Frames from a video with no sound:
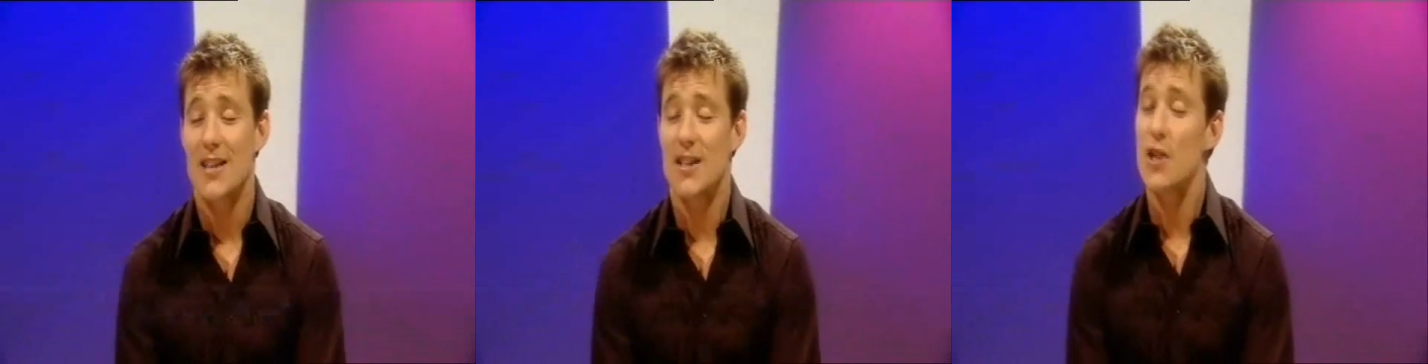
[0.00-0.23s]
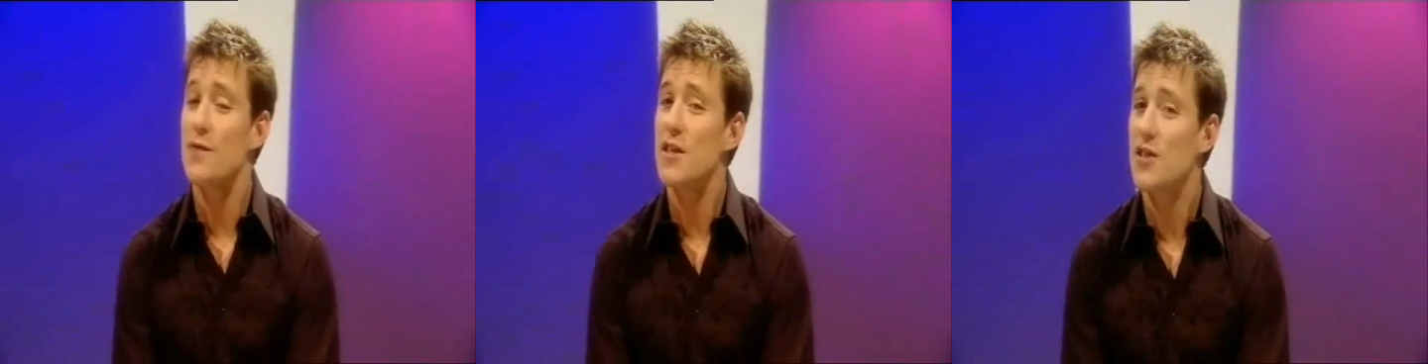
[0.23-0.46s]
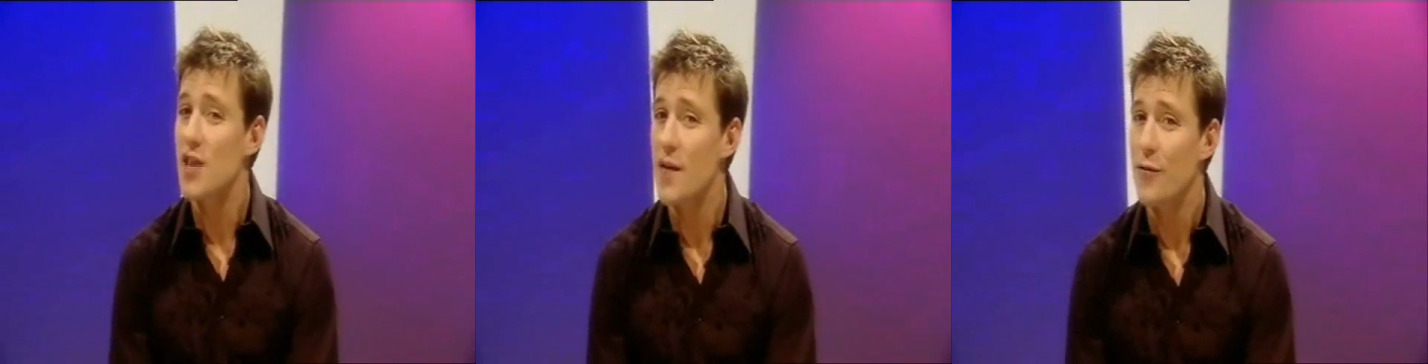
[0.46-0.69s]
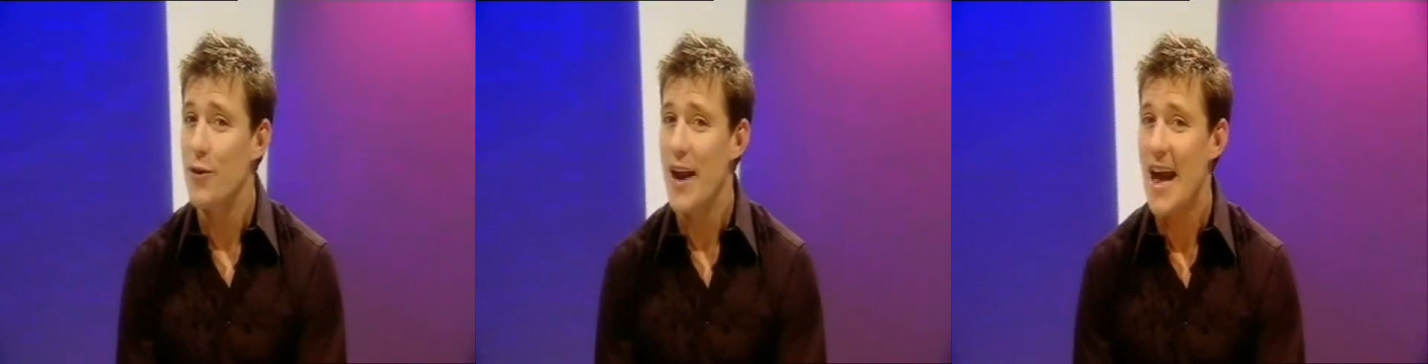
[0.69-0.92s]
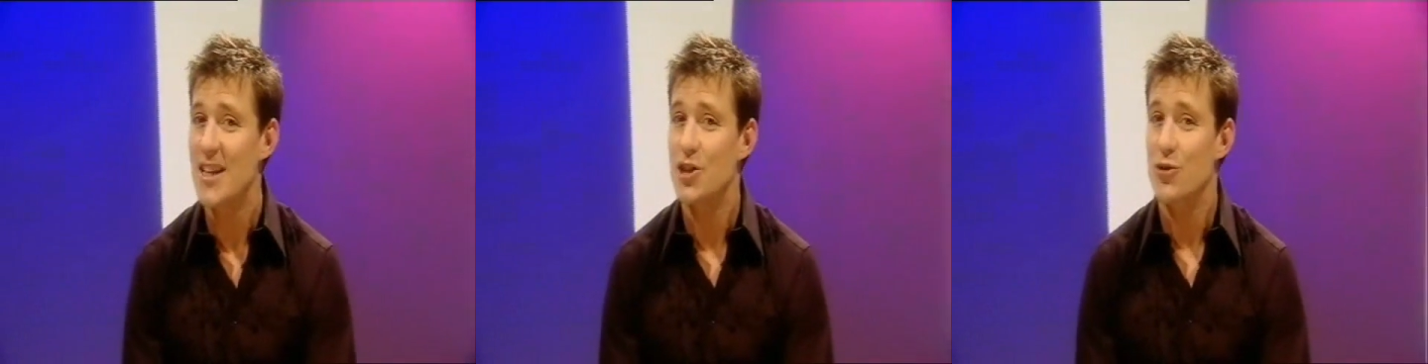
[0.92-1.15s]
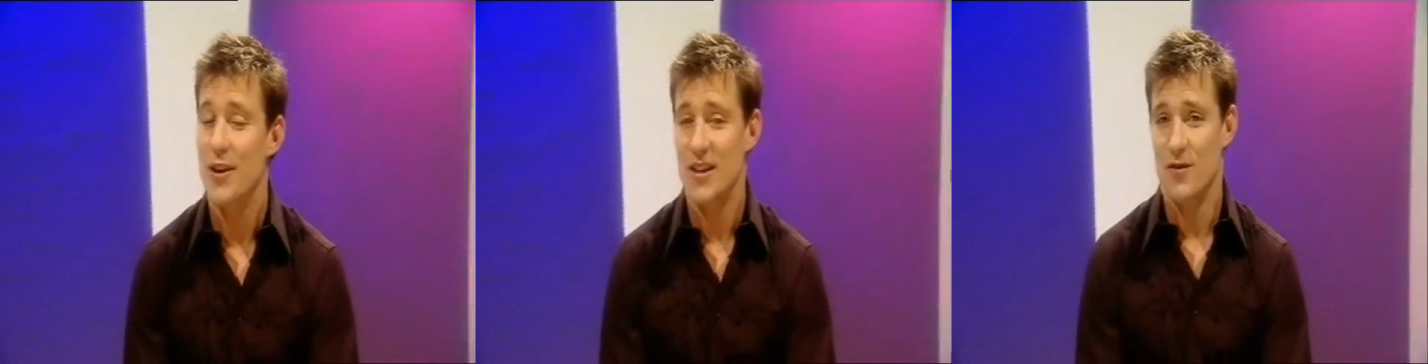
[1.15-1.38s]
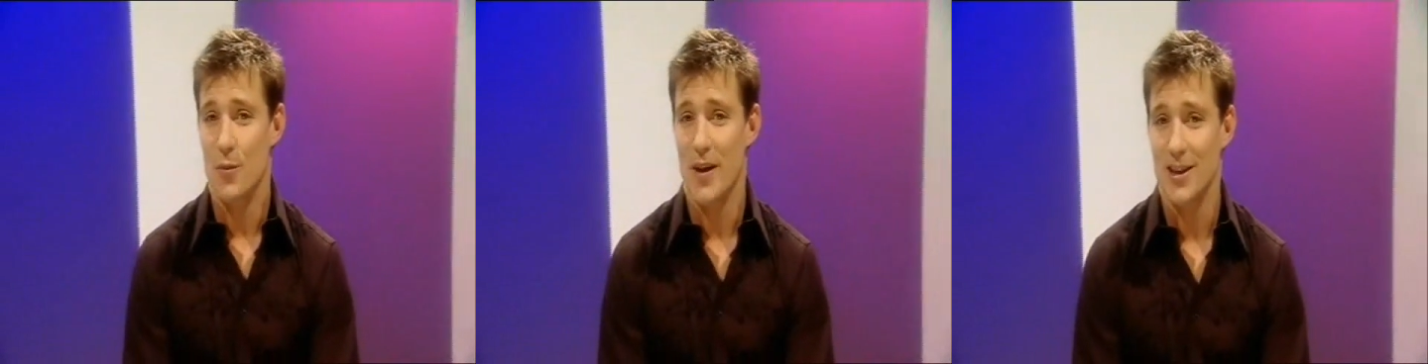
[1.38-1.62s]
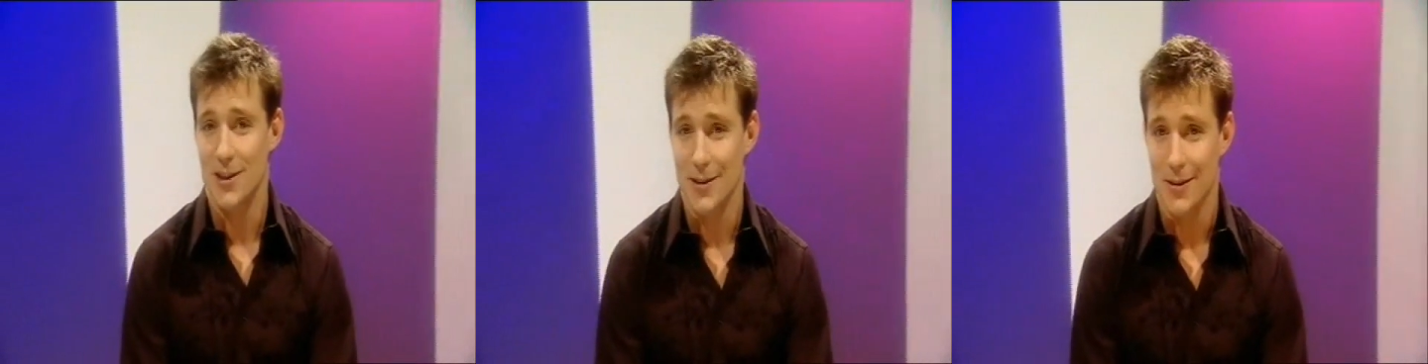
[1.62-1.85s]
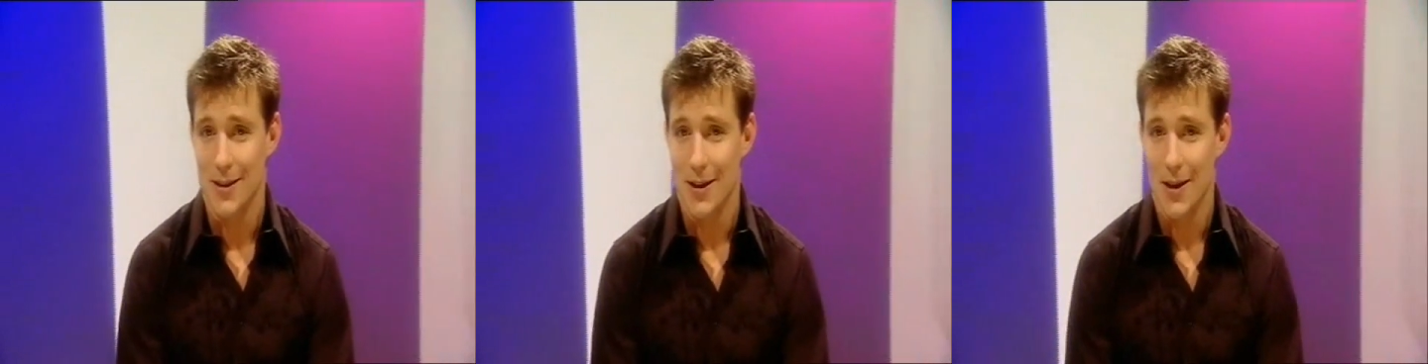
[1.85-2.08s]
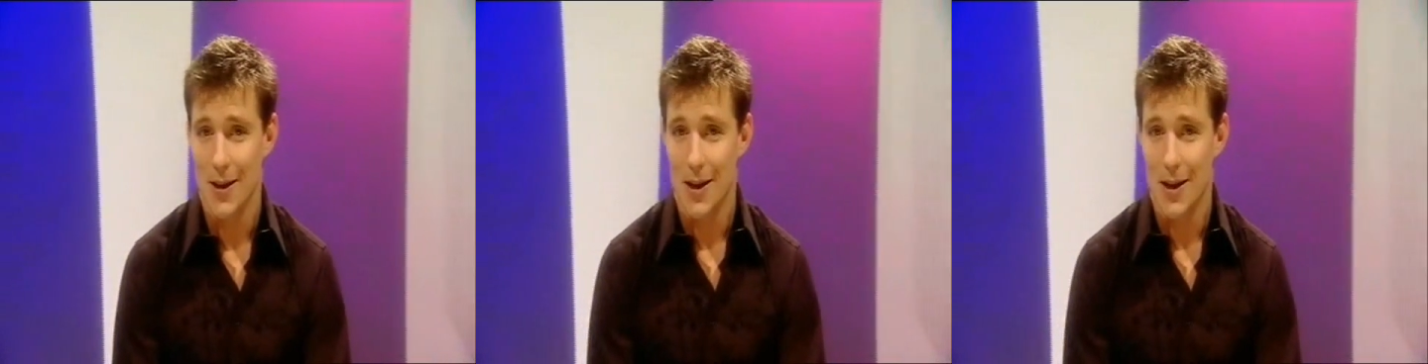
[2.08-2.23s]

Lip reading: self-discovery and transformation.